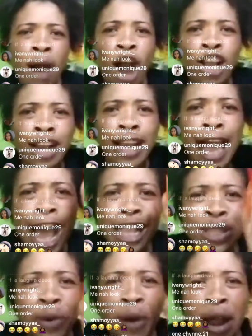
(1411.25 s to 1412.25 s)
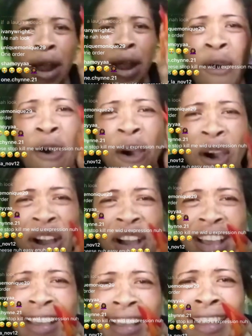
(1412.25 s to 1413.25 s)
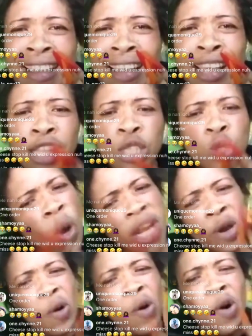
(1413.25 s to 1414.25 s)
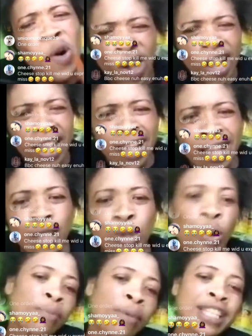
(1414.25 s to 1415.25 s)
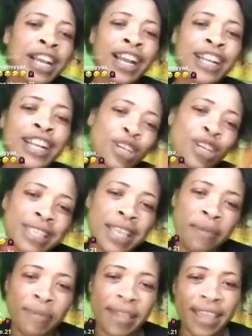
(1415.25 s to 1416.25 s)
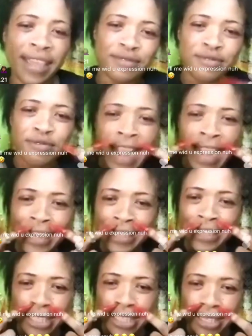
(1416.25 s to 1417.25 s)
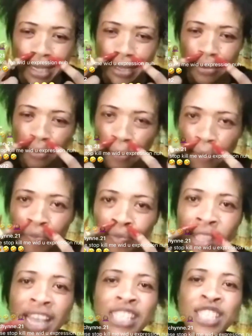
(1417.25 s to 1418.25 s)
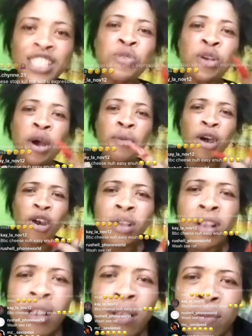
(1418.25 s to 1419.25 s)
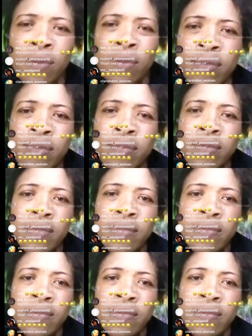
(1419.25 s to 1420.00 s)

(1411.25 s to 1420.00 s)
Bomba clad 20 oh! 20 oh! 20 material just dear me. Right there, so she. I soon come uncle.